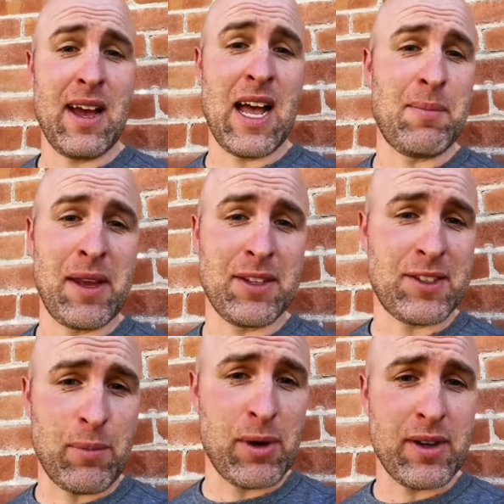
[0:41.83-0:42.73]
I made a
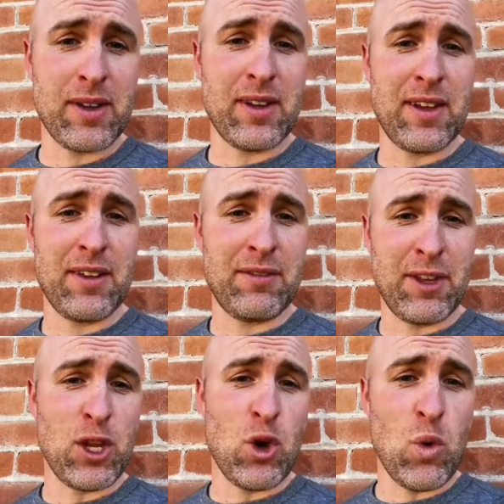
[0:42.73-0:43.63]
separate
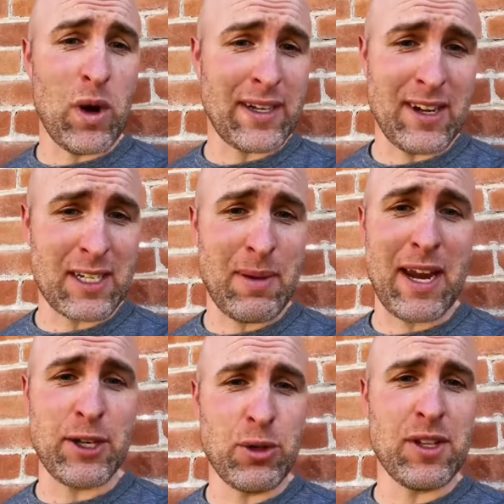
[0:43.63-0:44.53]
video where I talked about how
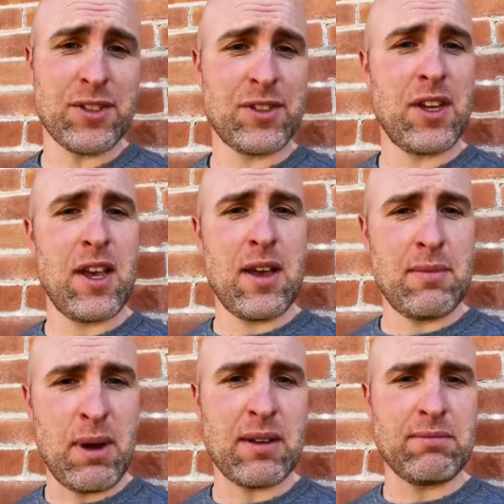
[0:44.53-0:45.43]
to do this,
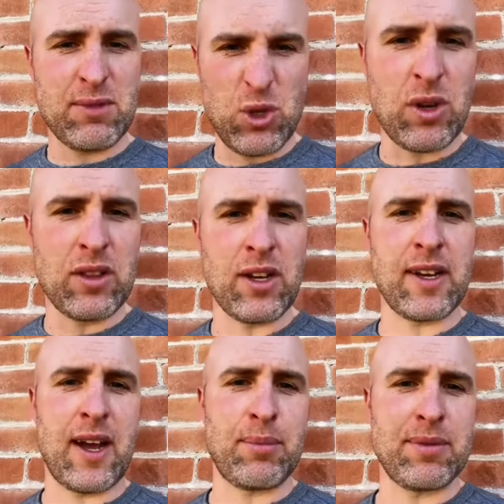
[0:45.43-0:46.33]
but you can look it
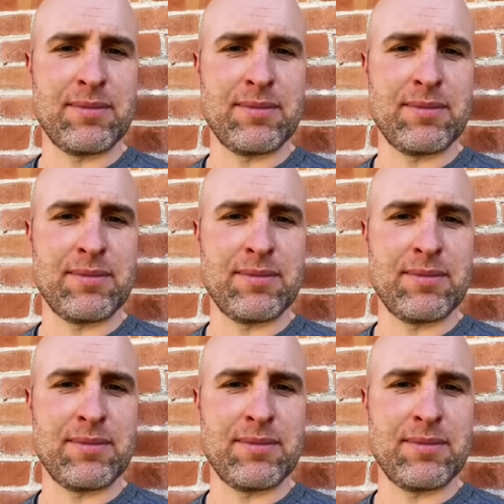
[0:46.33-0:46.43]
up.